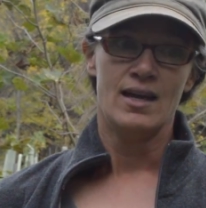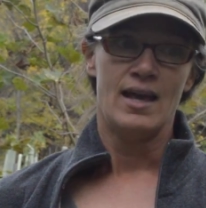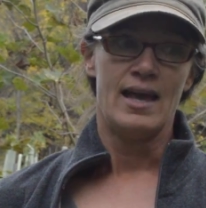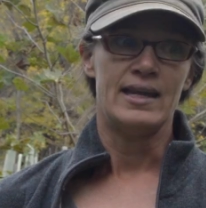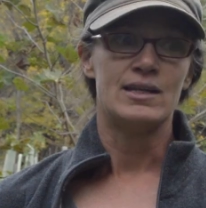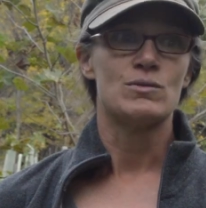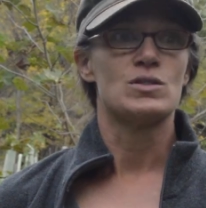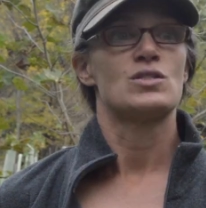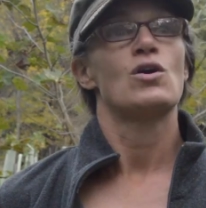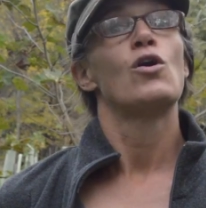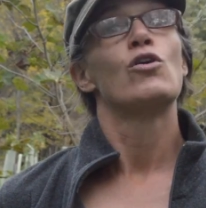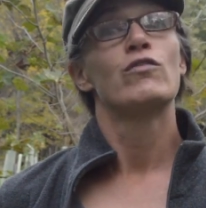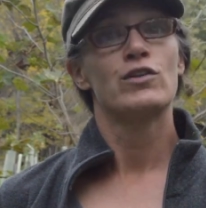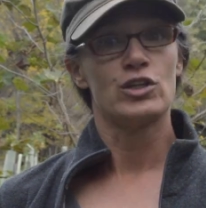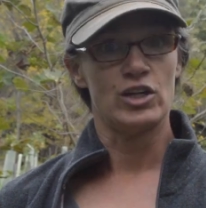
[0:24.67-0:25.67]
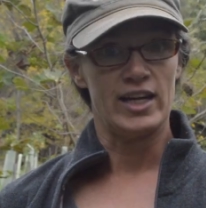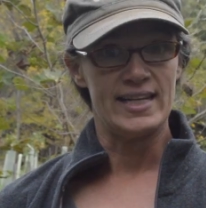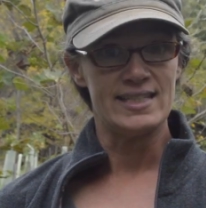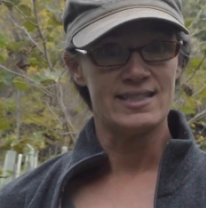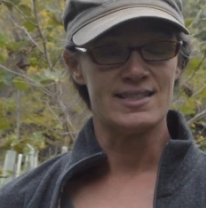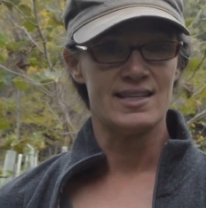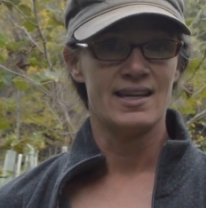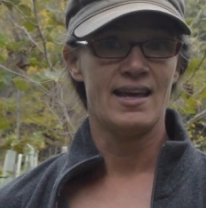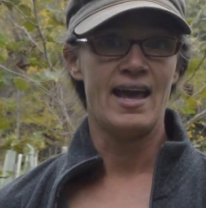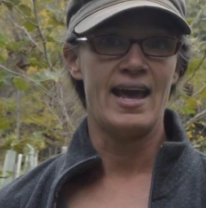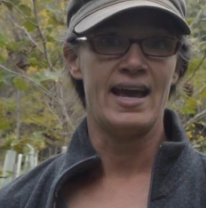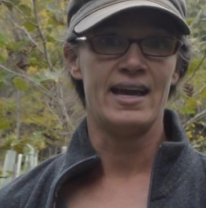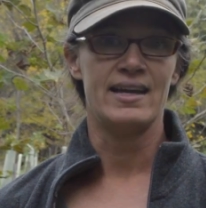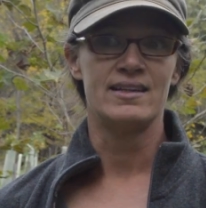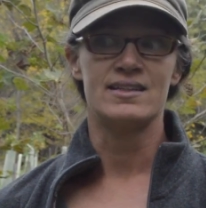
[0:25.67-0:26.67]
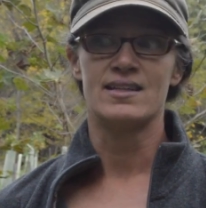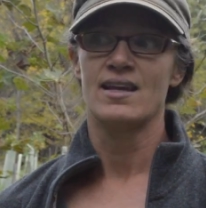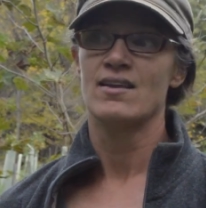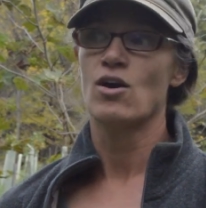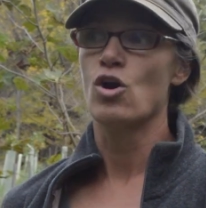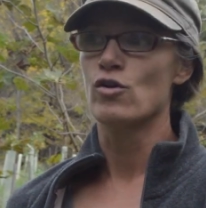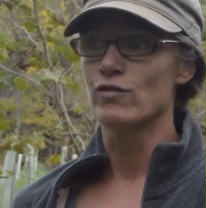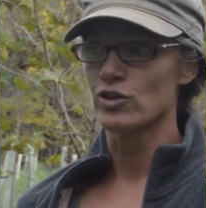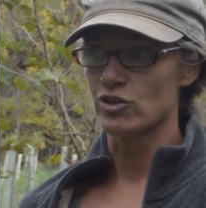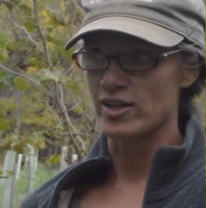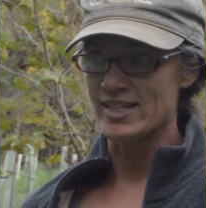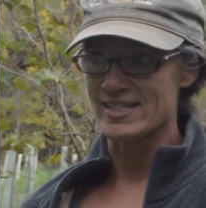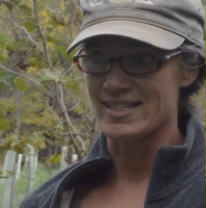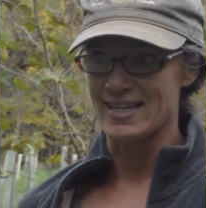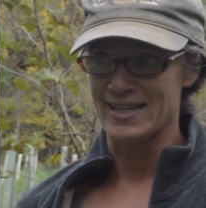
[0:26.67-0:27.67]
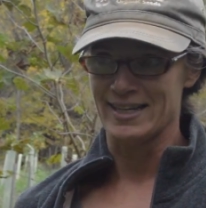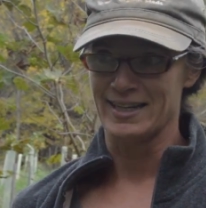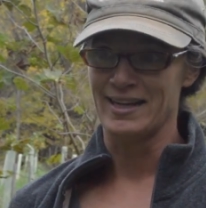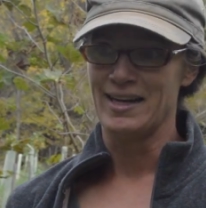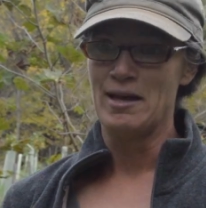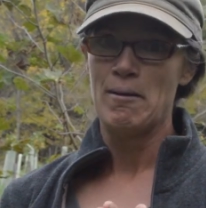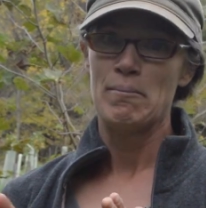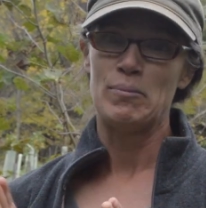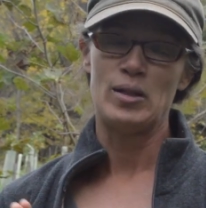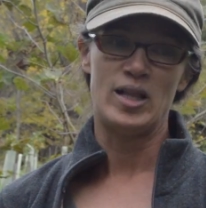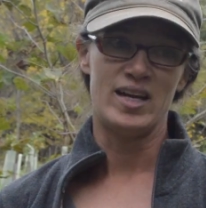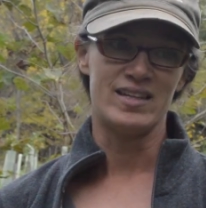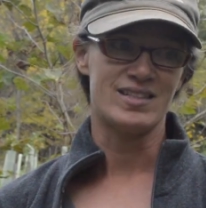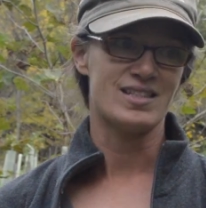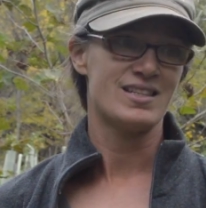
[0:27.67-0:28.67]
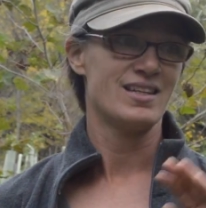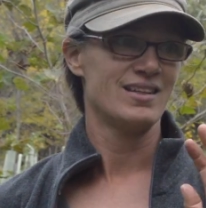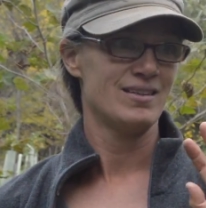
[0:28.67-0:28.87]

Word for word: And it was overgrazed and overgrazing plus